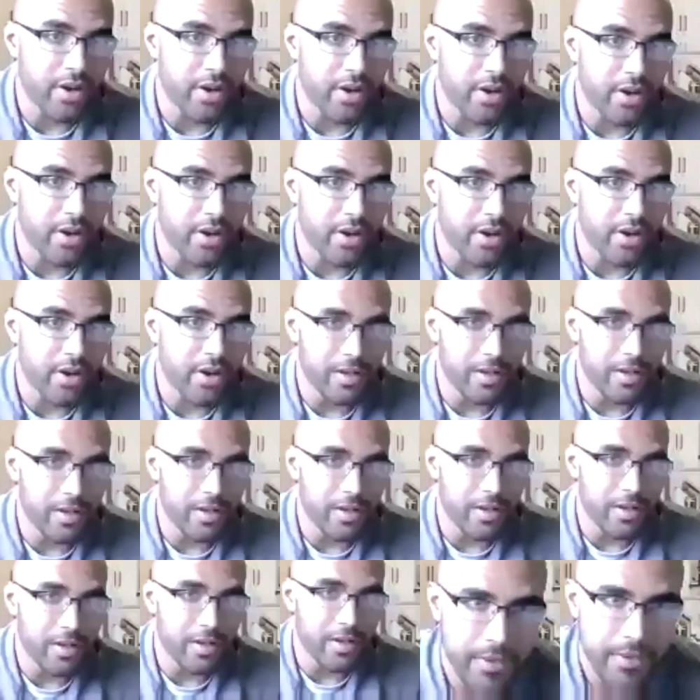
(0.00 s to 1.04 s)
We talk to
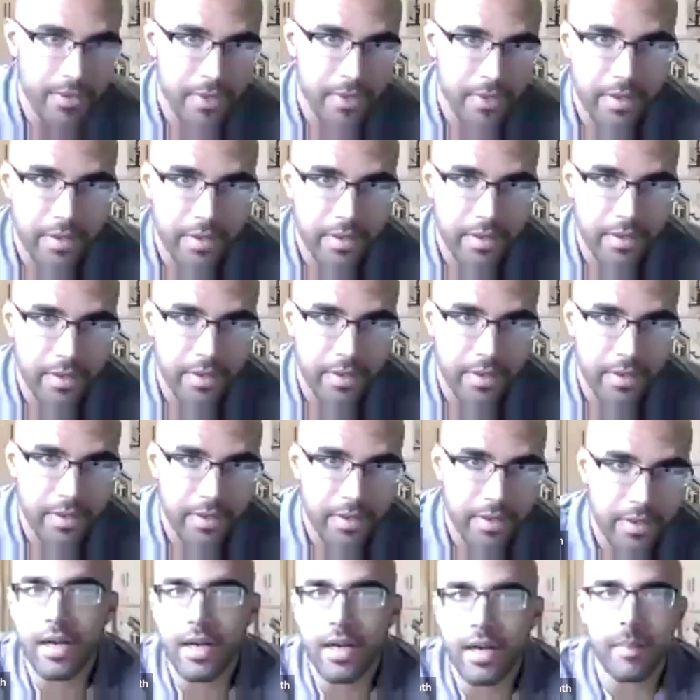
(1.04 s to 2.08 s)
them, right?
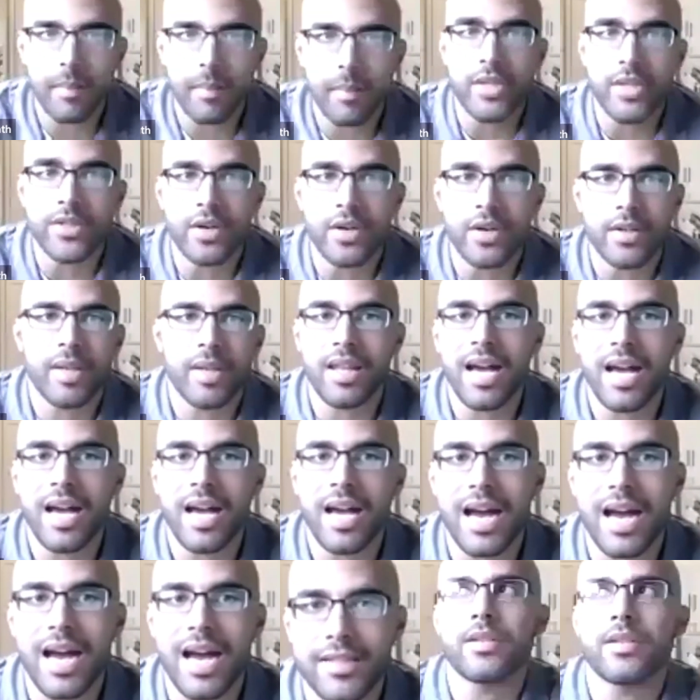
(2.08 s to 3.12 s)
And we talk to them a
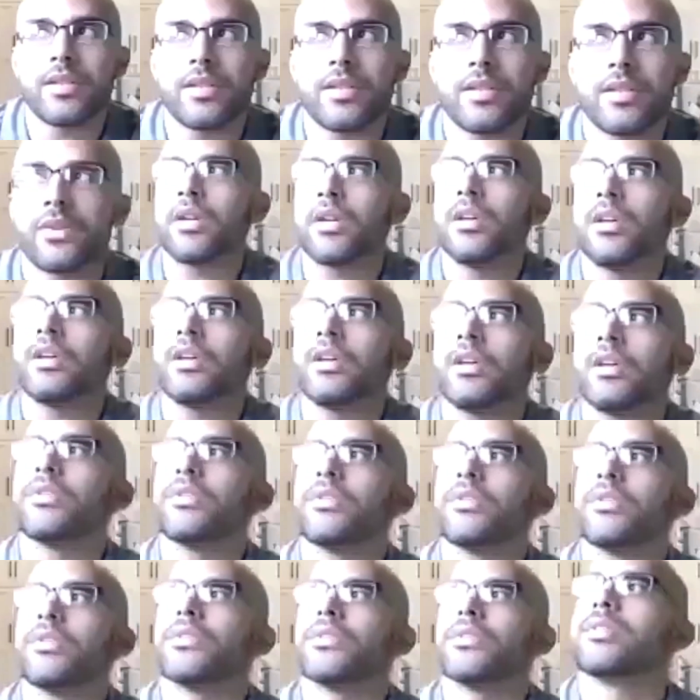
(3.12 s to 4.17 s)
lot. So there's
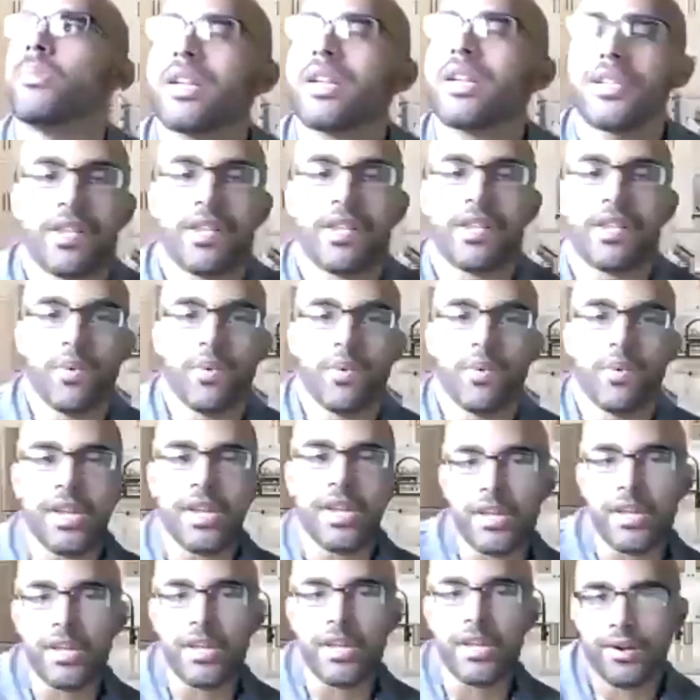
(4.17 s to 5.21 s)
so much that we
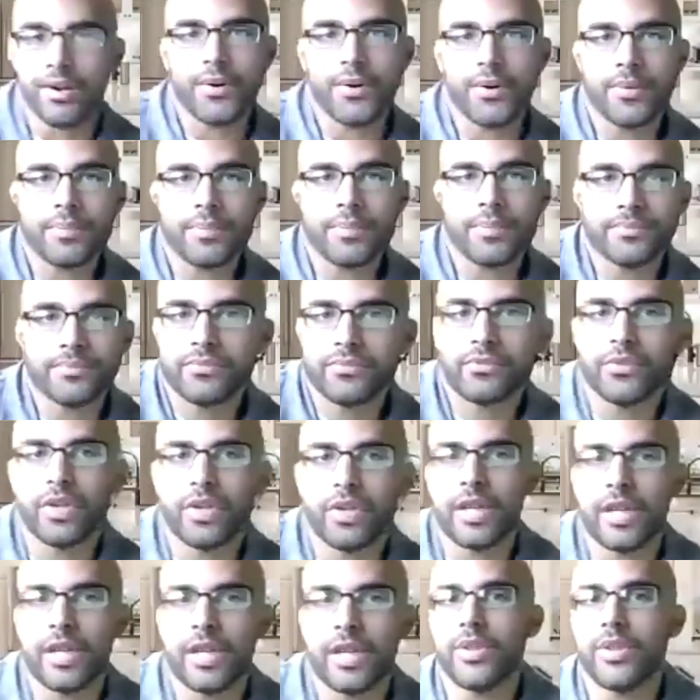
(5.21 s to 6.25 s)
can offer,
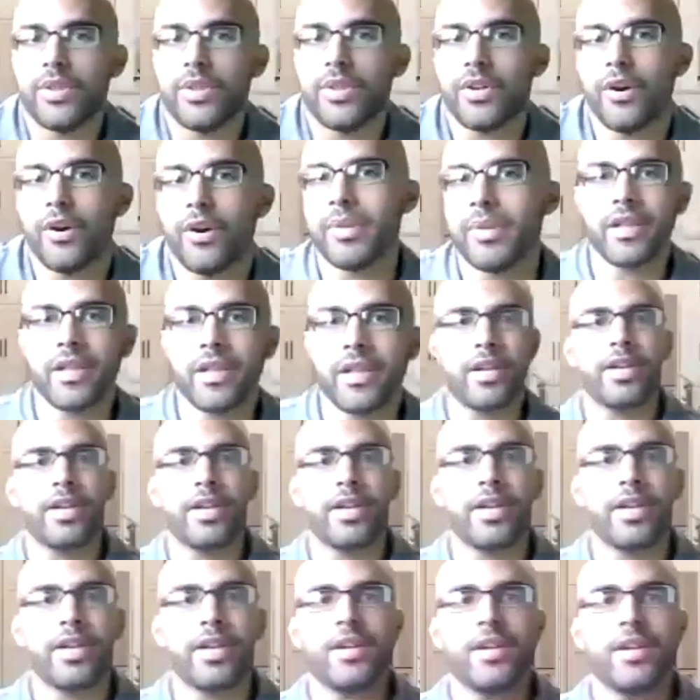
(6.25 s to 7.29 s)
right, with our
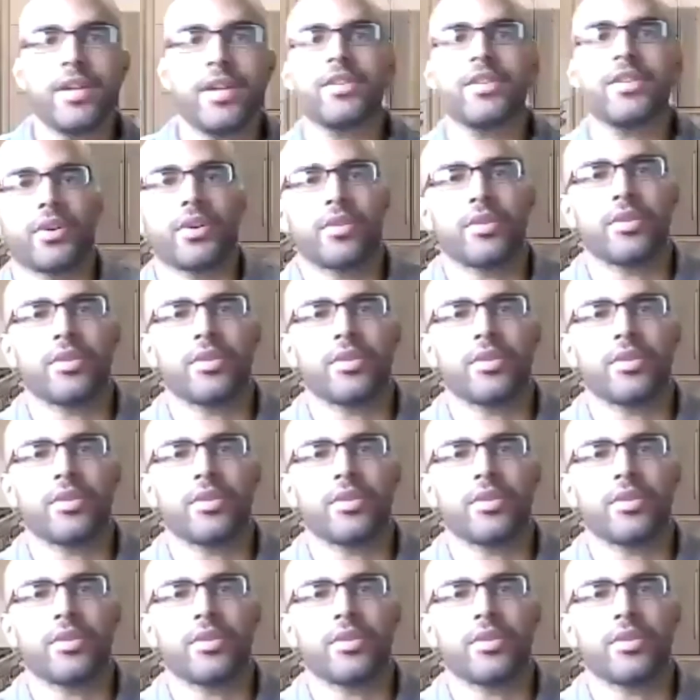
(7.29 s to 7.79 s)
abilities and with our